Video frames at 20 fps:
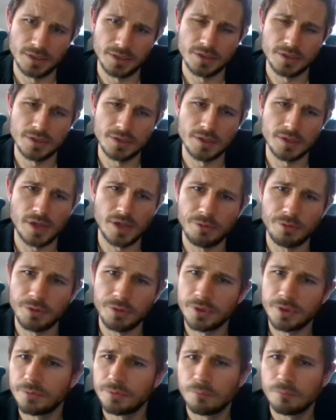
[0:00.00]

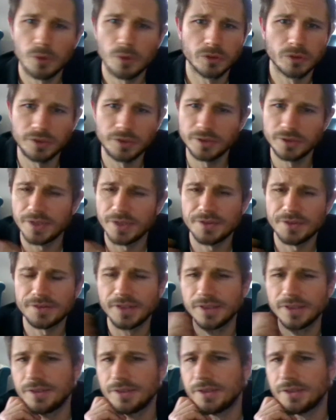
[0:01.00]
our modern
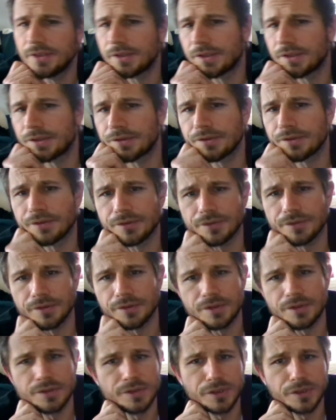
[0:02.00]
aesthetics,
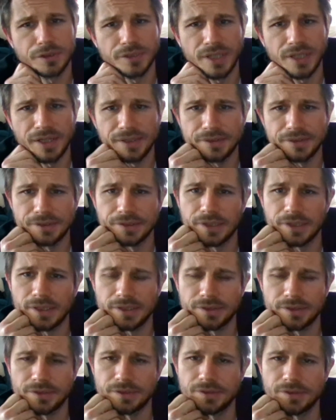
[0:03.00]
internet,
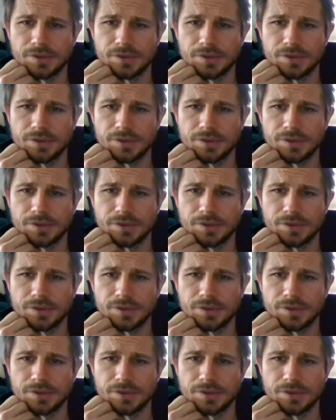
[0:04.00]
and